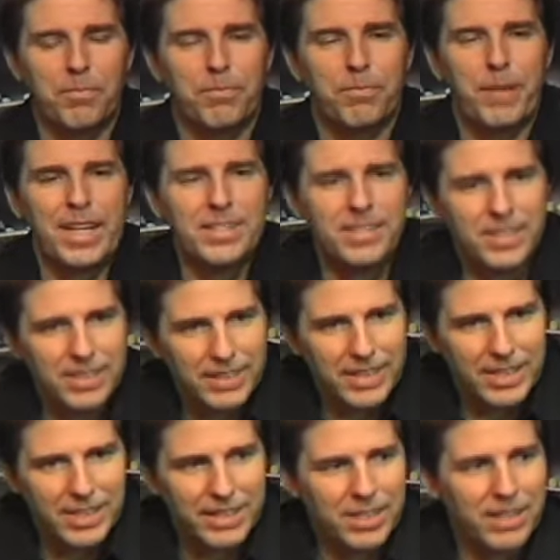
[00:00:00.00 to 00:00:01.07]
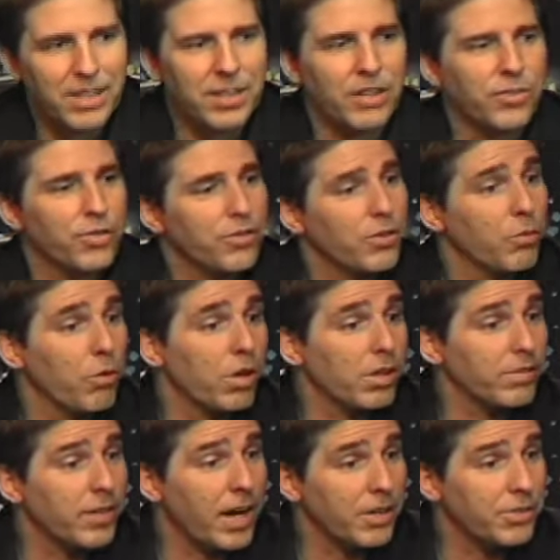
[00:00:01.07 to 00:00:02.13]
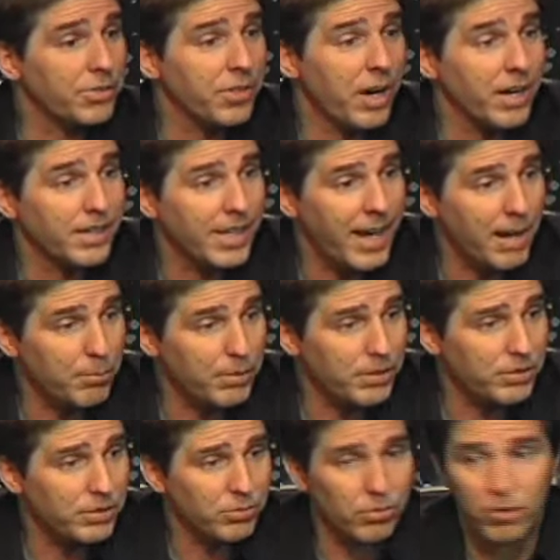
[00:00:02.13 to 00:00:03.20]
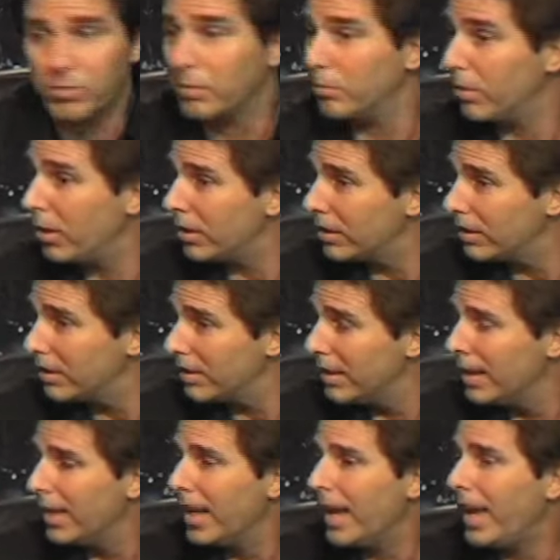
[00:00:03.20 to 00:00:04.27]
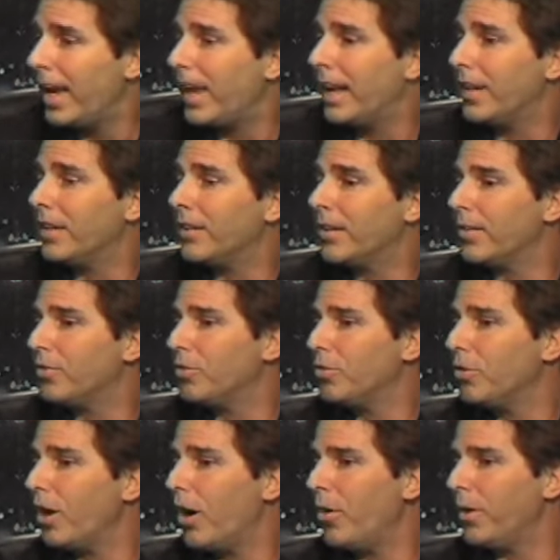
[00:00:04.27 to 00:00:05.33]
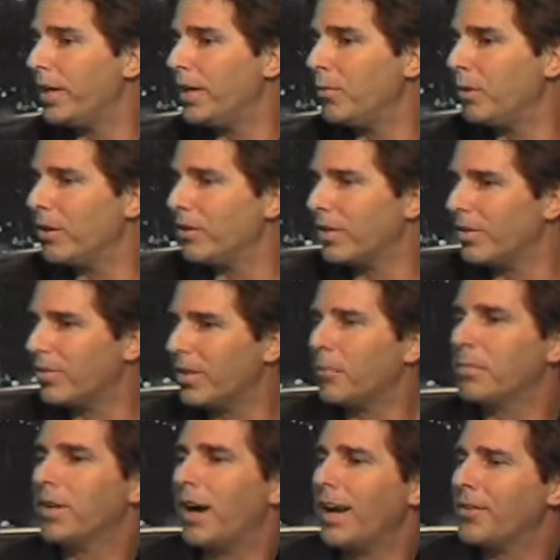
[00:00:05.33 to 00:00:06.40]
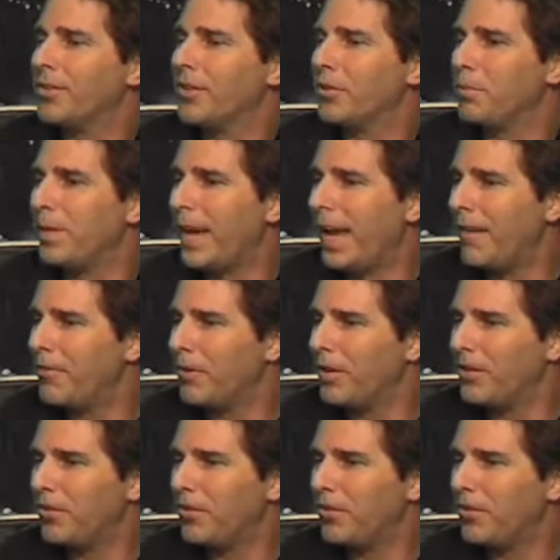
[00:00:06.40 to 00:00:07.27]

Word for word: Basically, this is the work of Doctor John Kappas, who wrote the book. And as you know, he was a subconscious behaviorist,